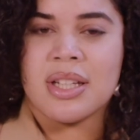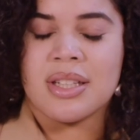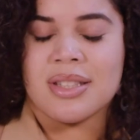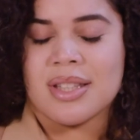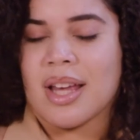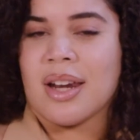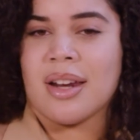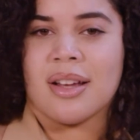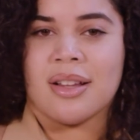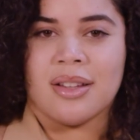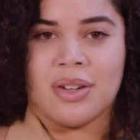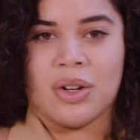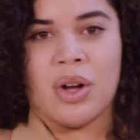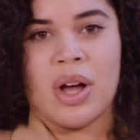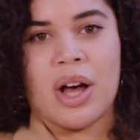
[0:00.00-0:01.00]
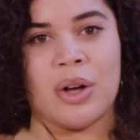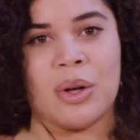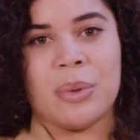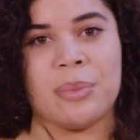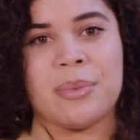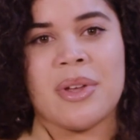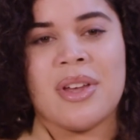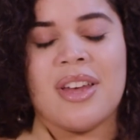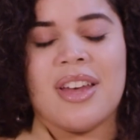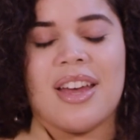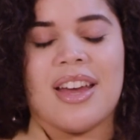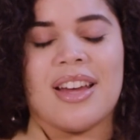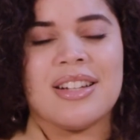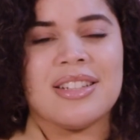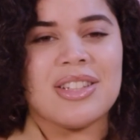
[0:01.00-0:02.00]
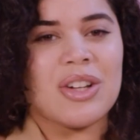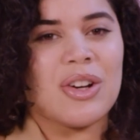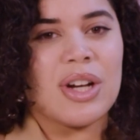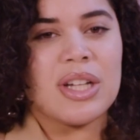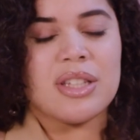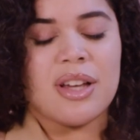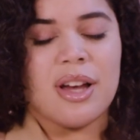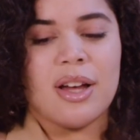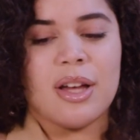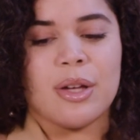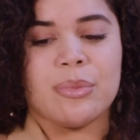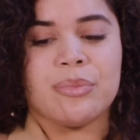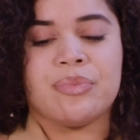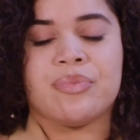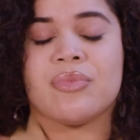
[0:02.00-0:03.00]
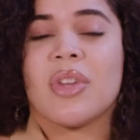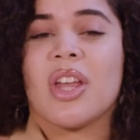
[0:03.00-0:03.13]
is getting a little help, and it's a great time.